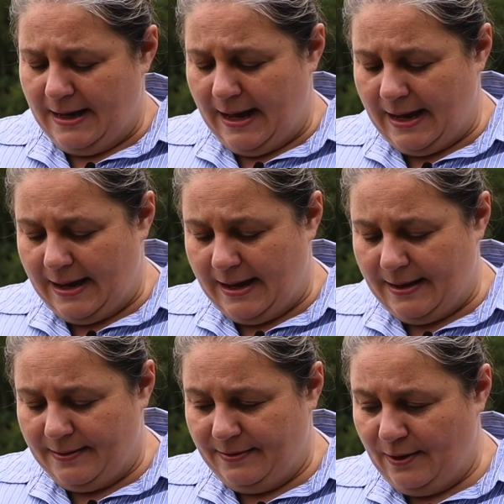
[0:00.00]

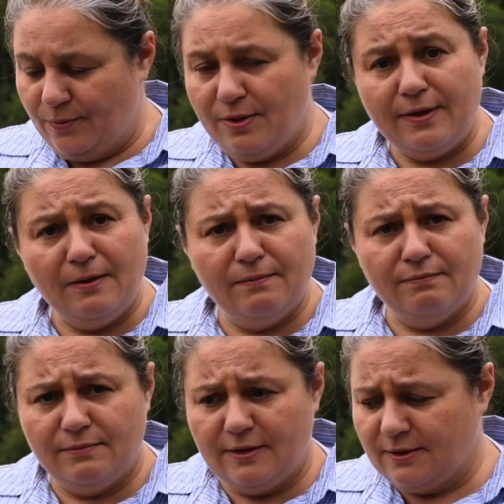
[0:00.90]
The only
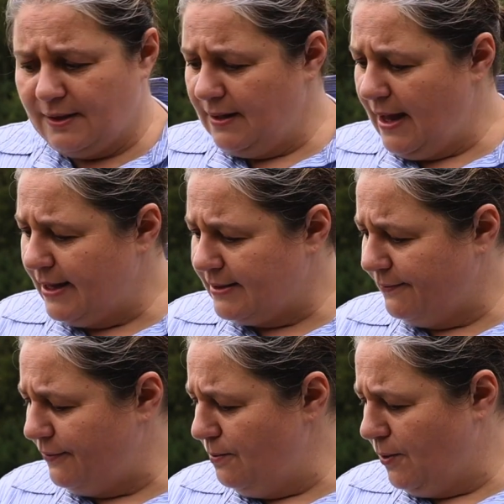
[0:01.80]
thing, just has a
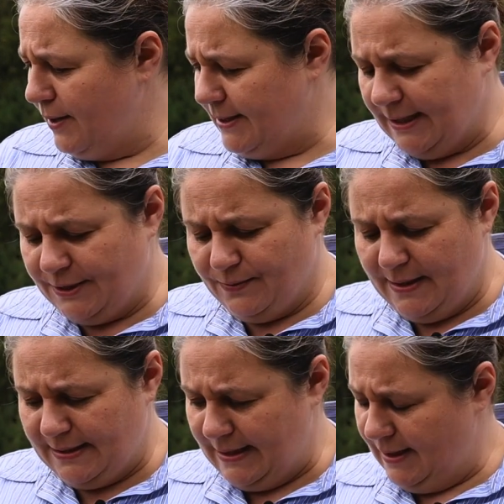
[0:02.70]
few more
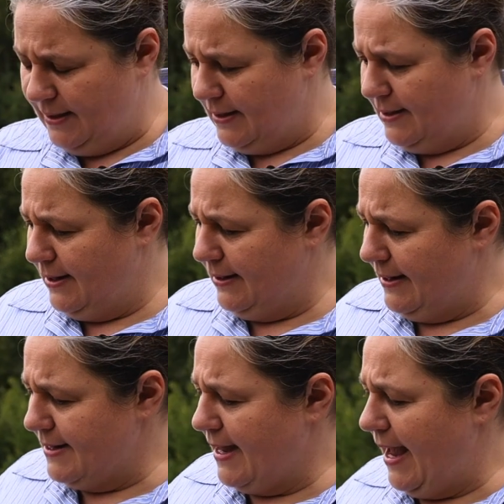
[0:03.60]
accessories in it, and you get
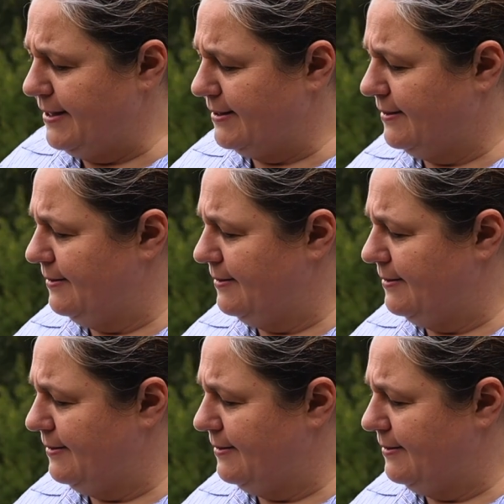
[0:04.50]
this case.